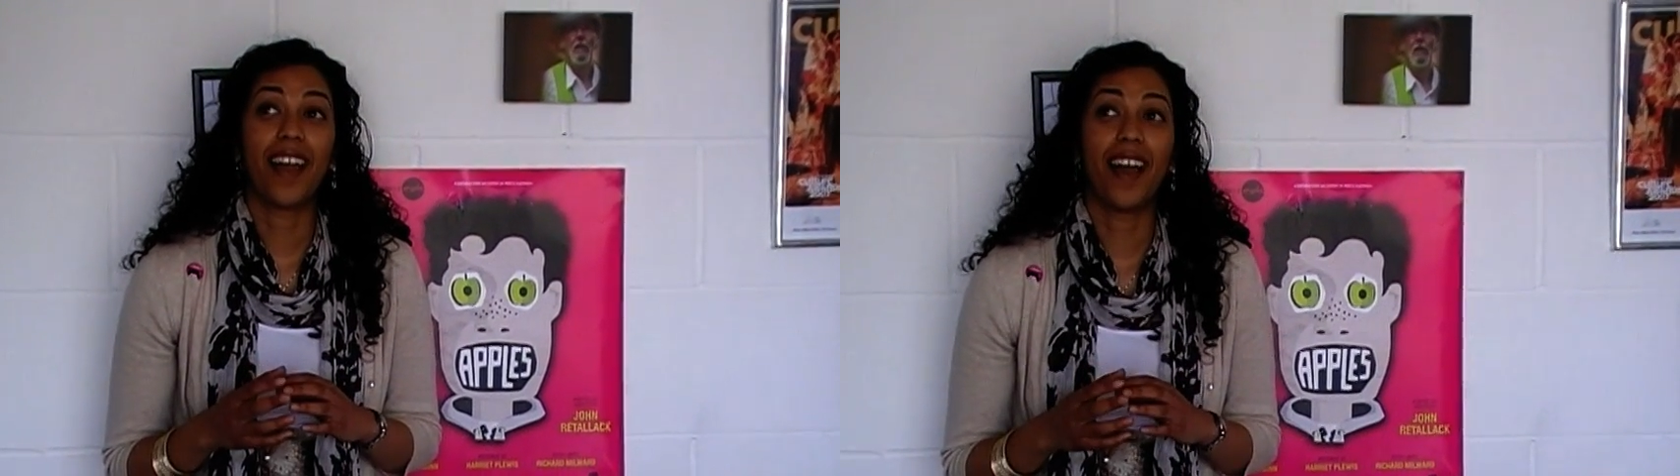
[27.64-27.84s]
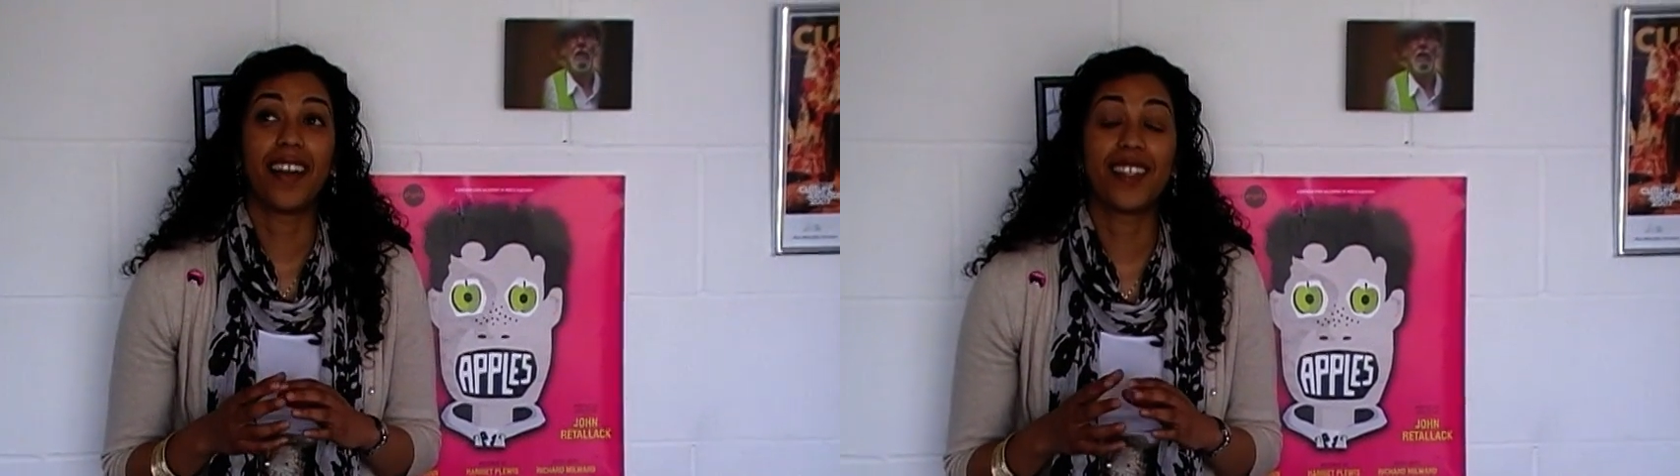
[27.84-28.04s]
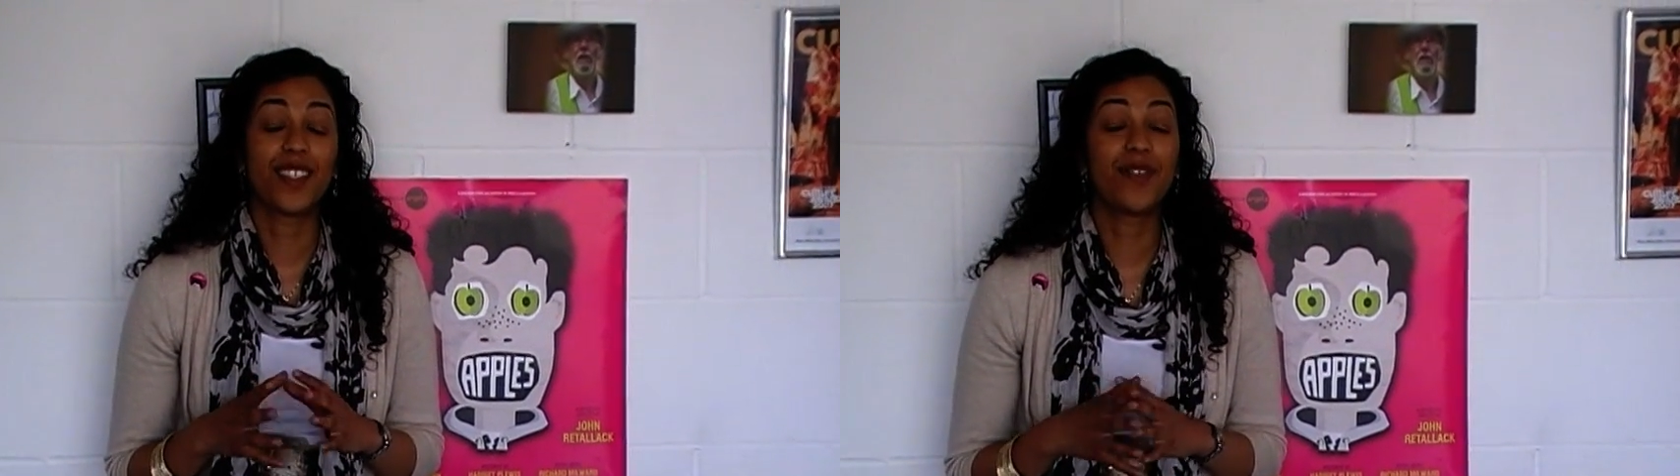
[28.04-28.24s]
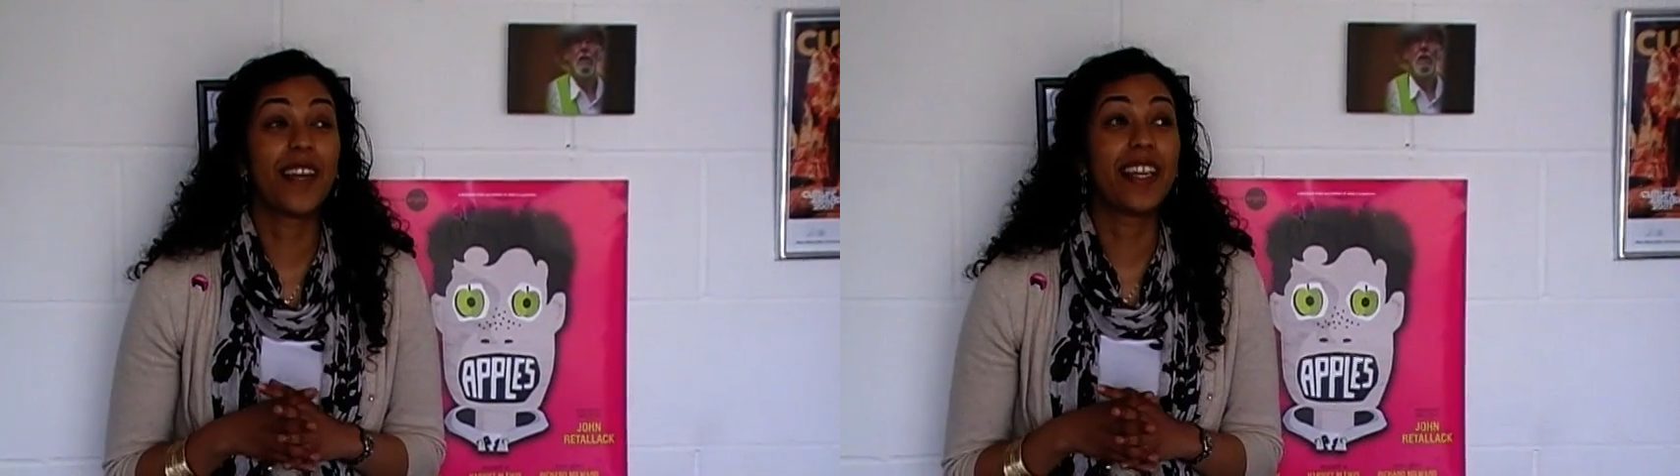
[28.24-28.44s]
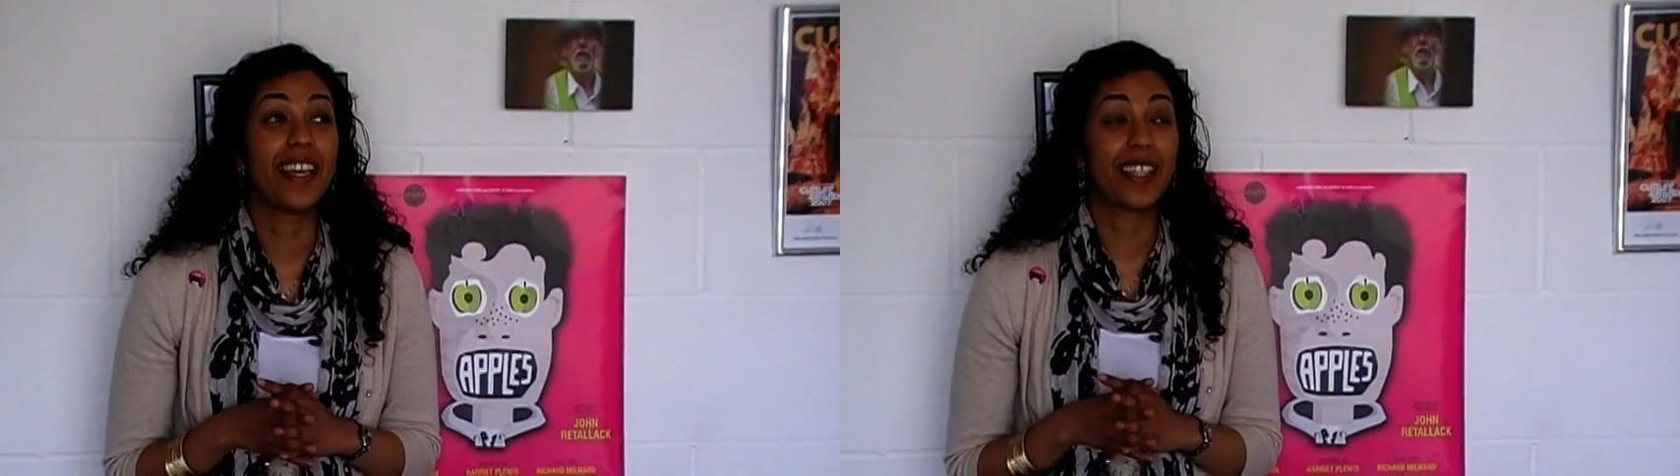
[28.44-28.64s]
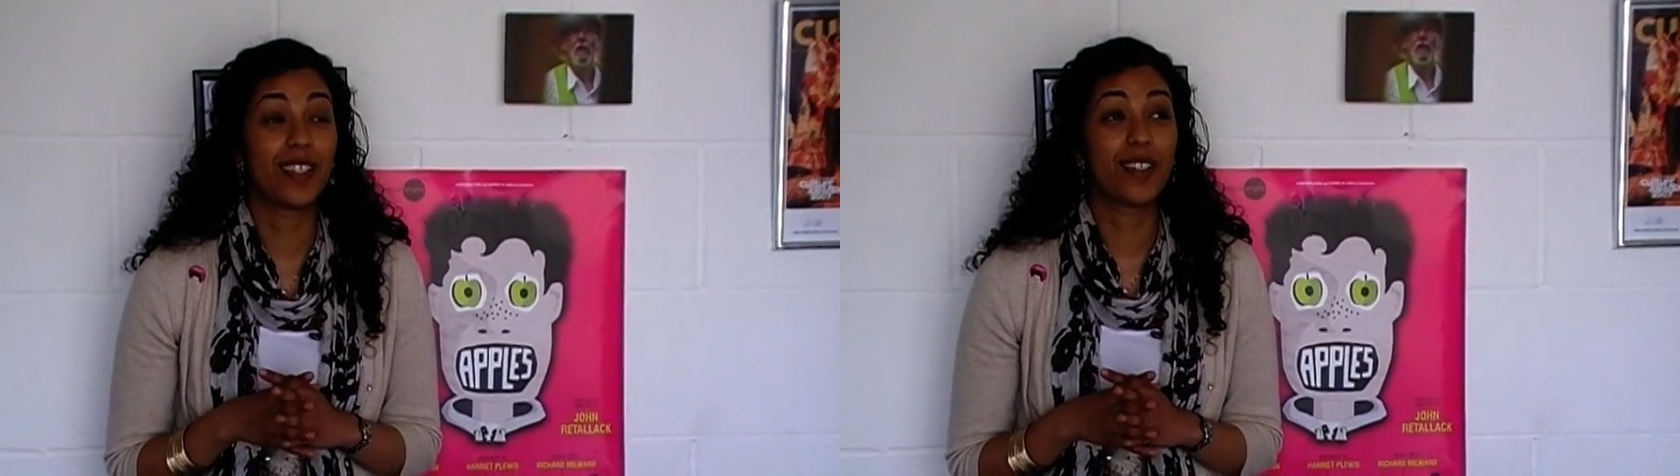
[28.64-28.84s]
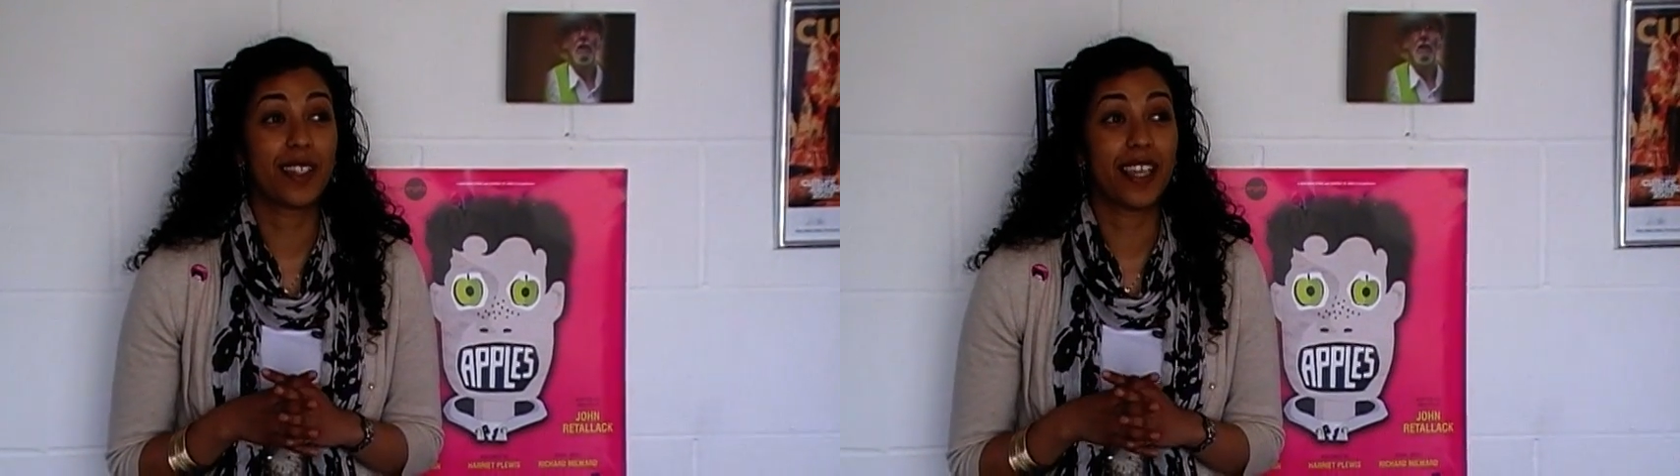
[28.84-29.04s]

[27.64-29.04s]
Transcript: and it's just really, it's just,